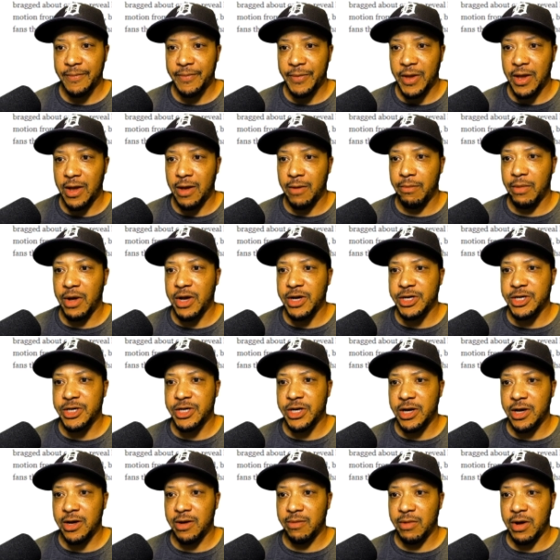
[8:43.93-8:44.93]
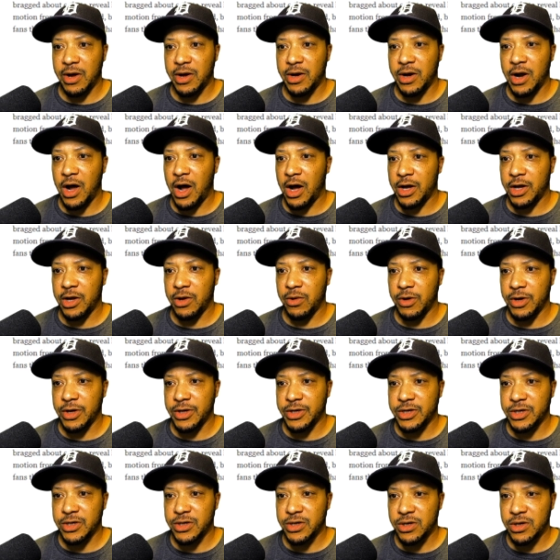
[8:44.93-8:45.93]
It may seem
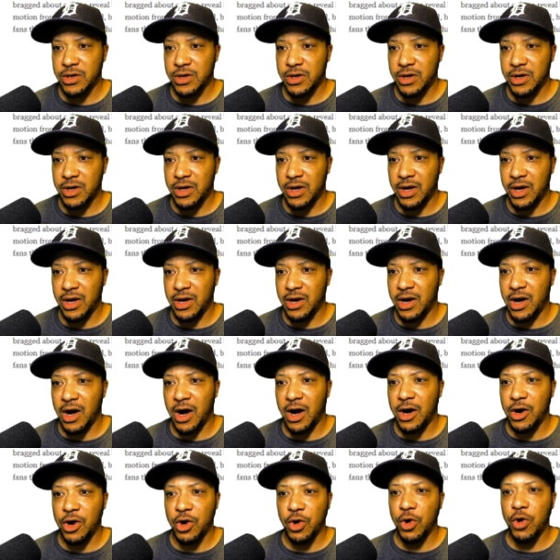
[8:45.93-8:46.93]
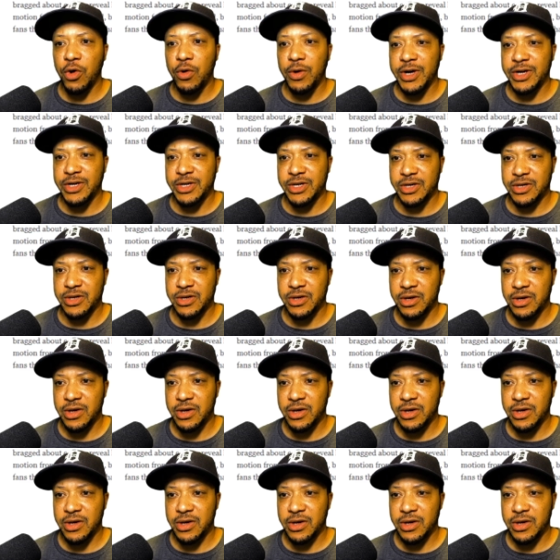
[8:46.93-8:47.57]
innocuous, incongruous.